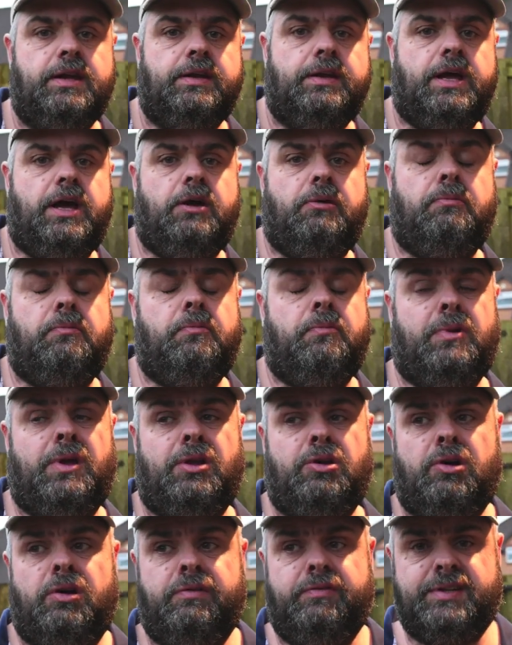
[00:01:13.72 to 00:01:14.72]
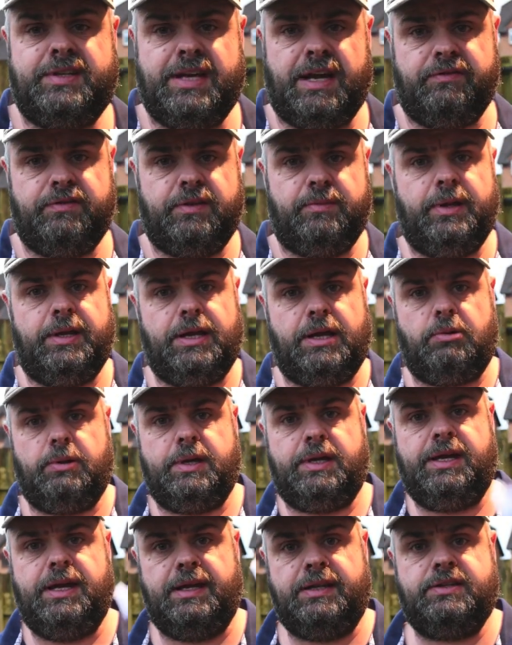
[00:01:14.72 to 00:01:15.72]
Now a lot of us have them in our
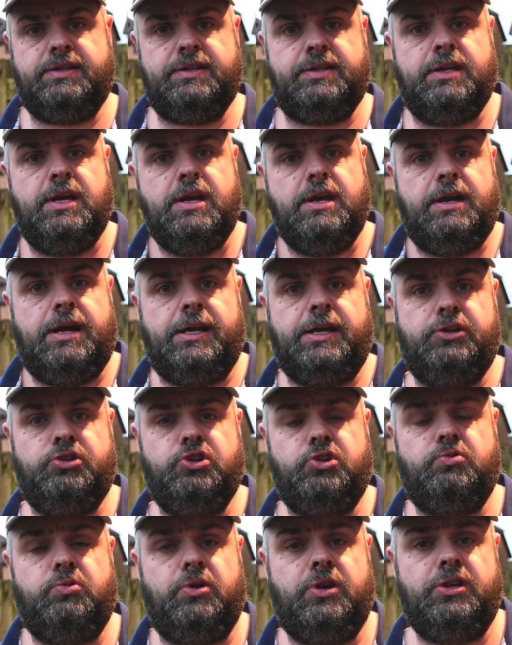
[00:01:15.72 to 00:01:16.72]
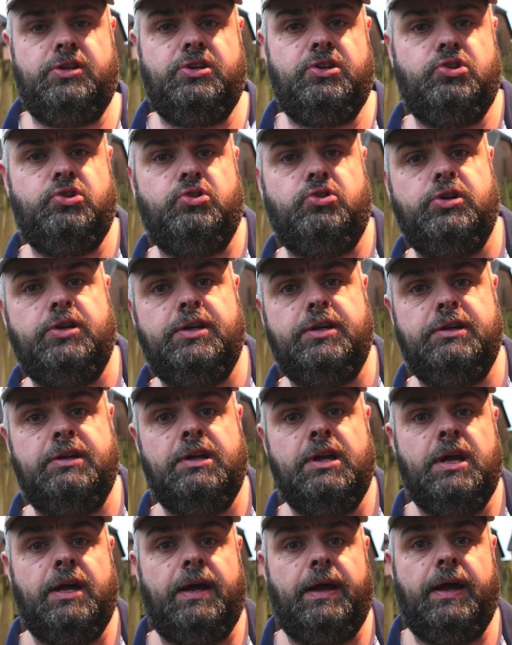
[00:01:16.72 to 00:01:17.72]
kits and I just wanted to show you
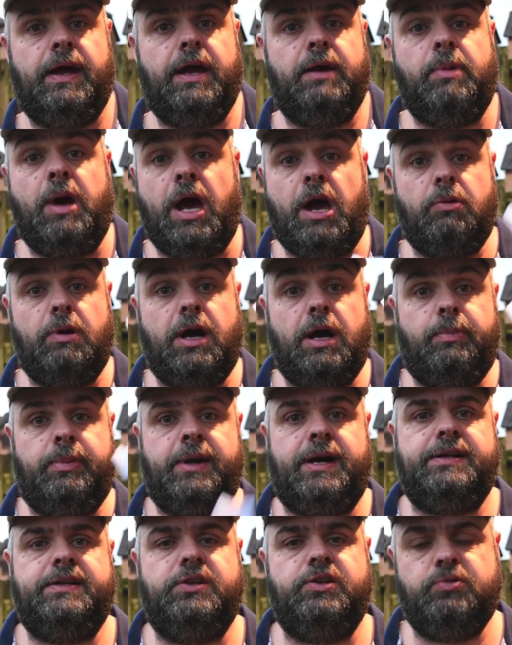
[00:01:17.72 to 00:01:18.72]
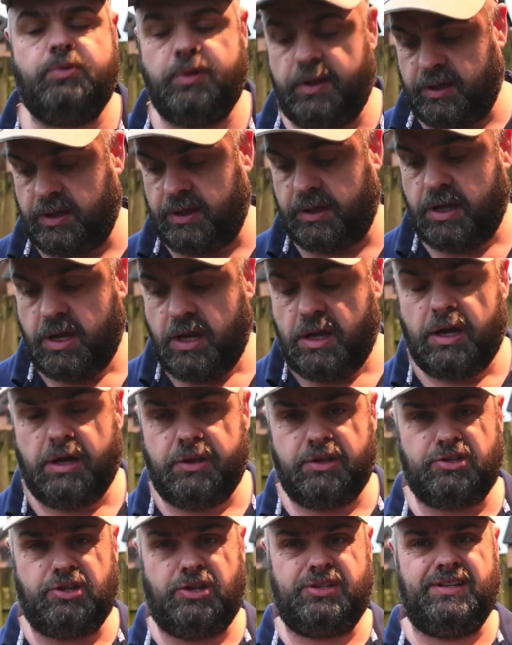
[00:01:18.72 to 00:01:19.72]
how I practice with it. And
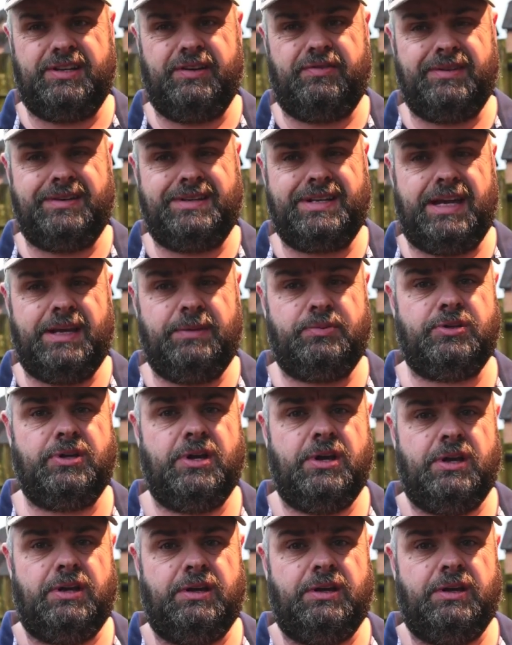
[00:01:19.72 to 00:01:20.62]
there's lots of different types.